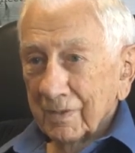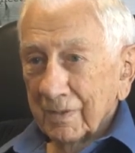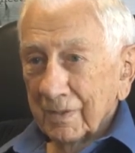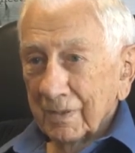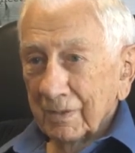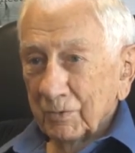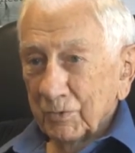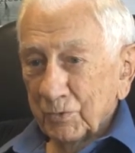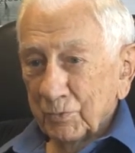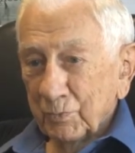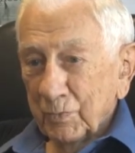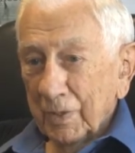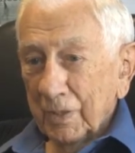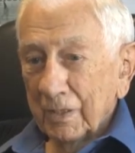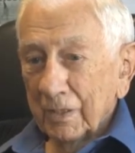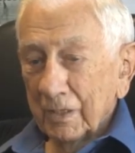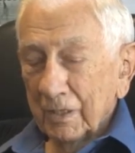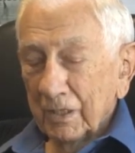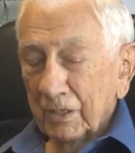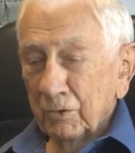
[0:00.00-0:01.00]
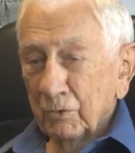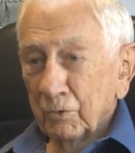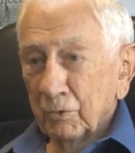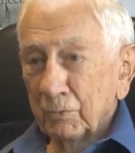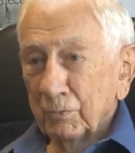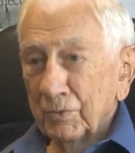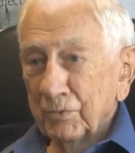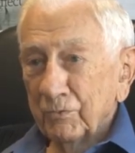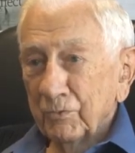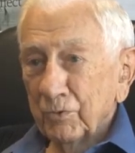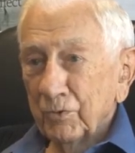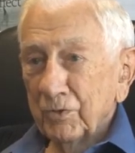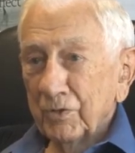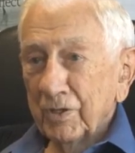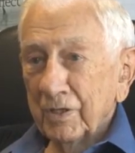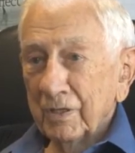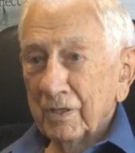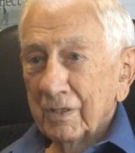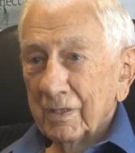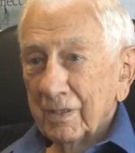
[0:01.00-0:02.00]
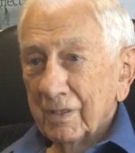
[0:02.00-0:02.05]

I was practically home before they,